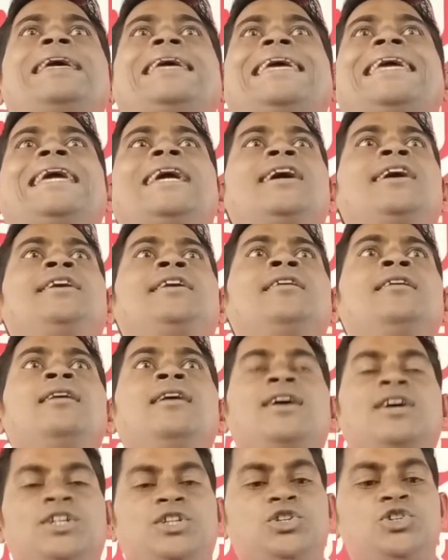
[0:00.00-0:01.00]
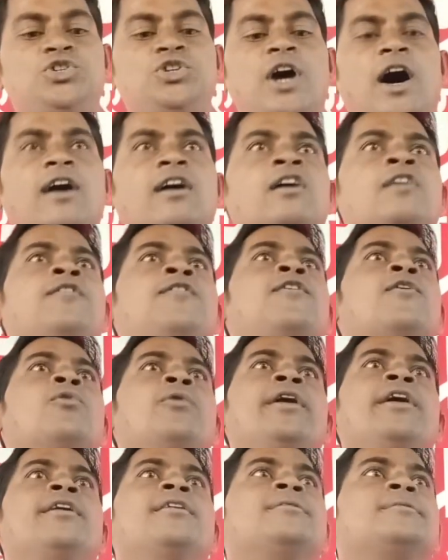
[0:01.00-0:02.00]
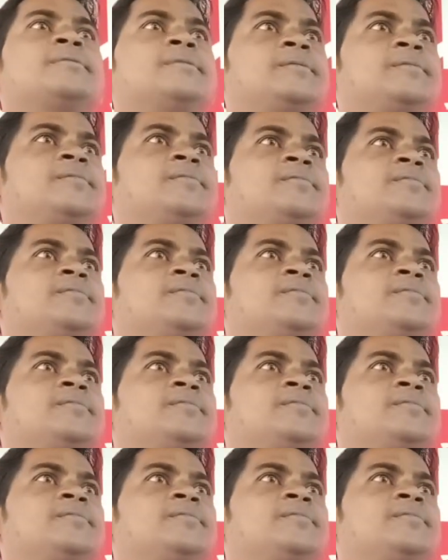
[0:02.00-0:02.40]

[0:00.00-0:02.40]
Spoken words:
we eat junk food?